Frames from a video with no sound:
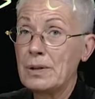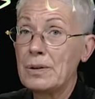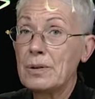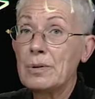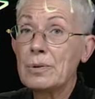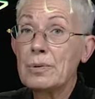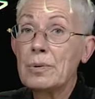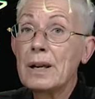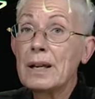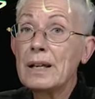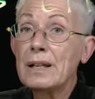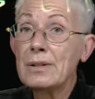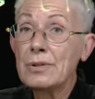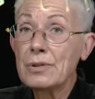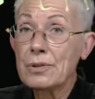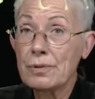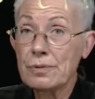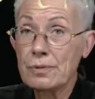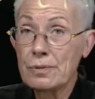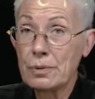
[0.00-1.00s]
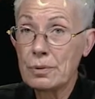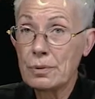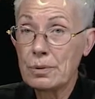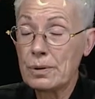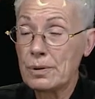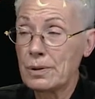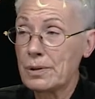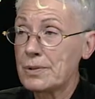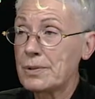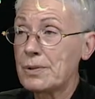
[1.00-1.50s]
grains of
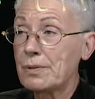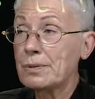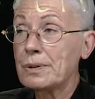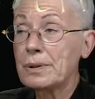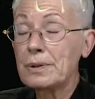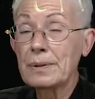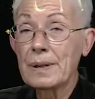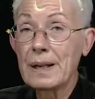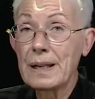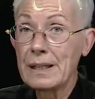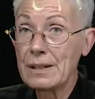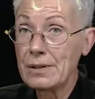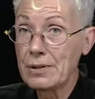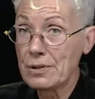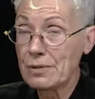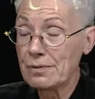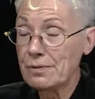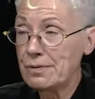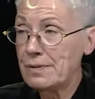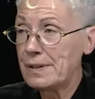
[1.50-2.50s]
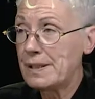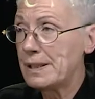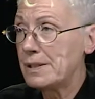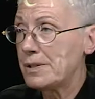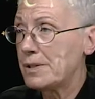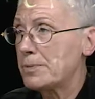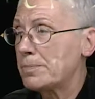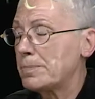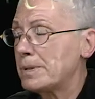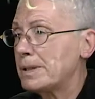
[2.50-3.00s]
quartz, or grains of
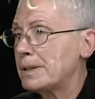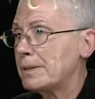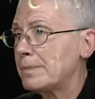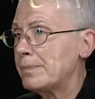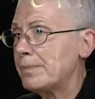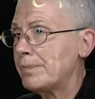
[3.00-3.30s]
feldspar.